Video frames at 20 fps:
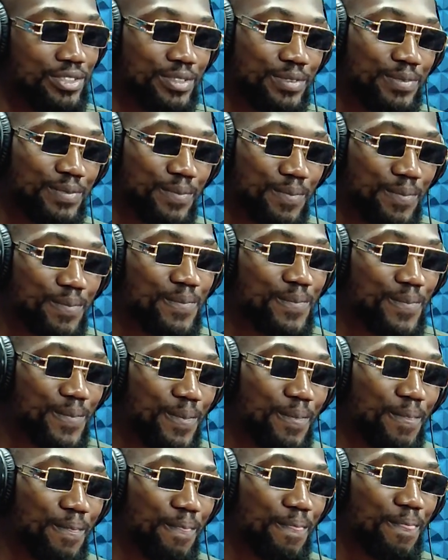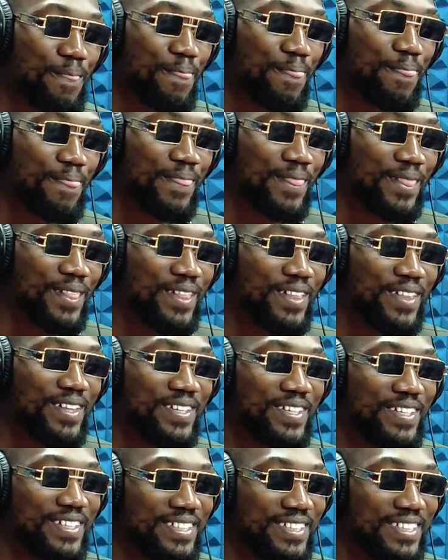Okay, talking about being
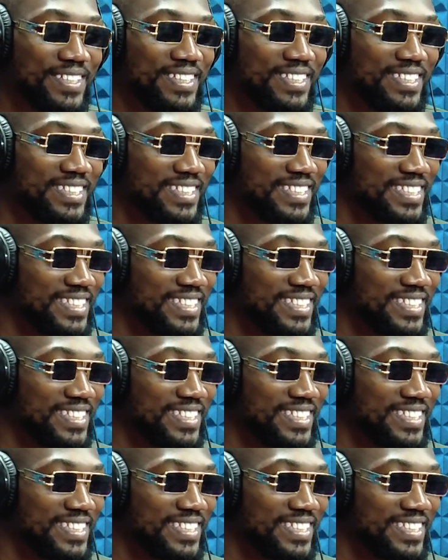comfortable,